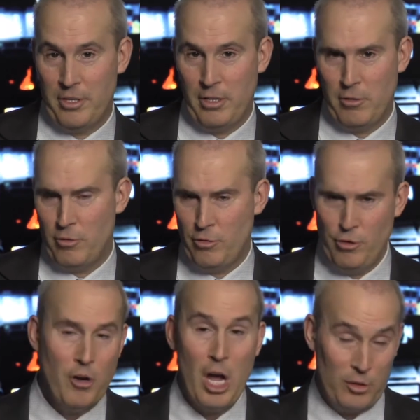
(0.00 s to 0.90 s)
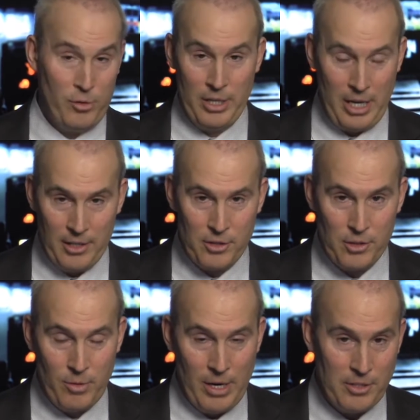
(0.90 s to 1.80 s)
that you're not going to answer
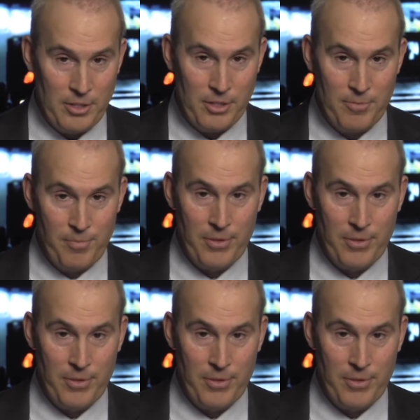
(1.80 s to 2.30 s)
questions.